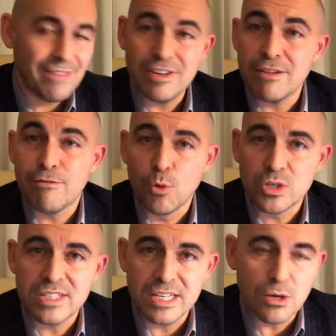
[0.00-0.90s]
11 to
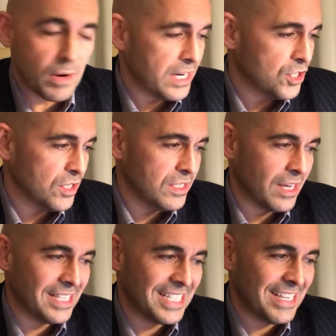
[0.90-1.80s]
14 questions
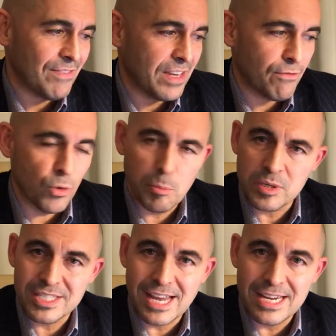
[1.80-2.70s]
at
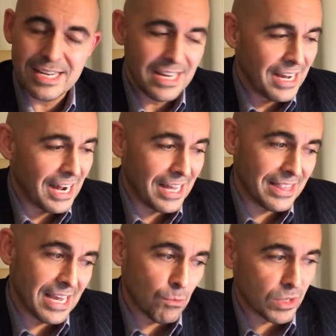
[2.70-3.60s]
74%, and
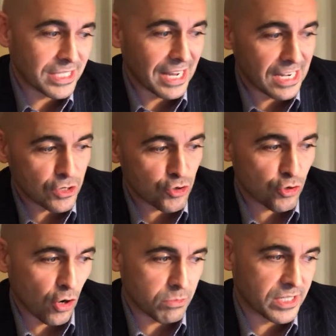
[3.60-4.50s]
then once again it
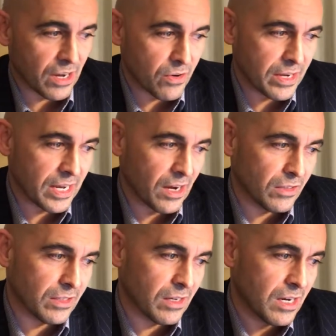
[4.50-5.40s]
drops down to
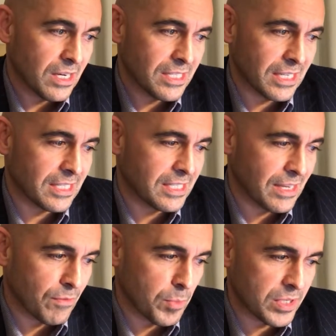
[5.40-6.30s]
under
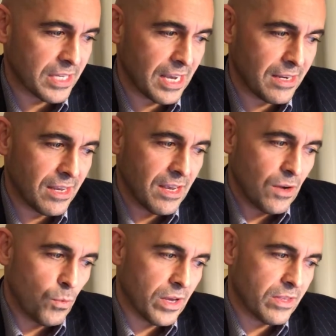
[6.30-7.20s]
67%
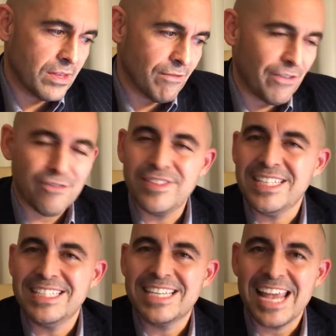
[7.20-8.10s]
with
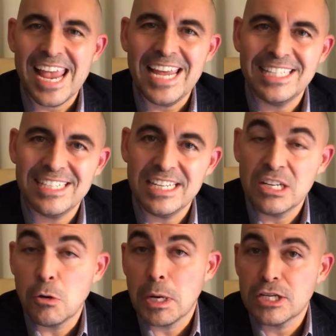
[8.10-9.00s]
15 to
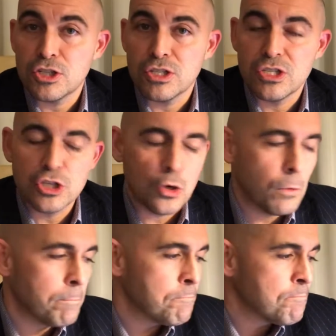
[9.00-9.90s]
18 questions. So